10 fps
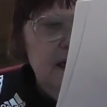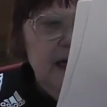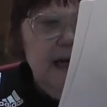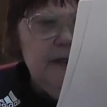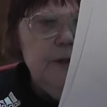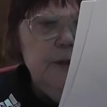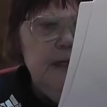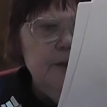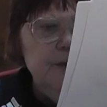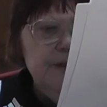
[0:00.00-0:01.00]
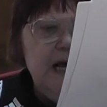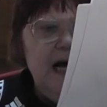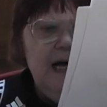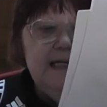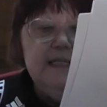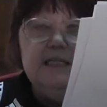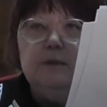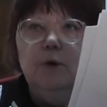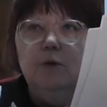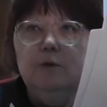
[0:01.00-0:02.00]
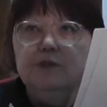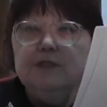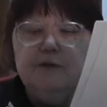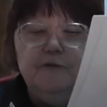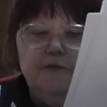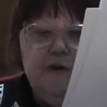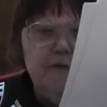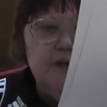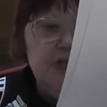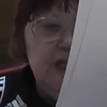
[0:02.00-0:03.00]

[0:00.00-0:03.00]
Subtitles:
and in whose eyes smolders a feverish